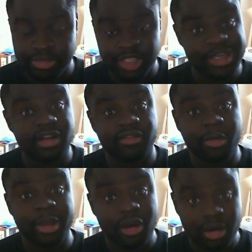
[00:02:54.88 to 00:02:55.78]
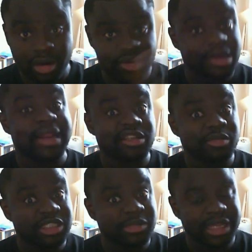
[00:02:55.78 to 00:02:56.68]
Speaking of Comic-Con, I've got an
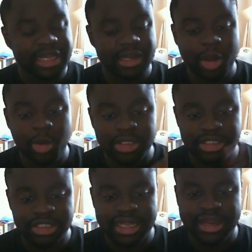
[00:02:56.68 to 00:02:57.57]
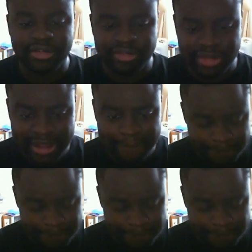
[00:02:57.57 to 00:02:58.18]
announcement to make in a moment, so just hang on for that.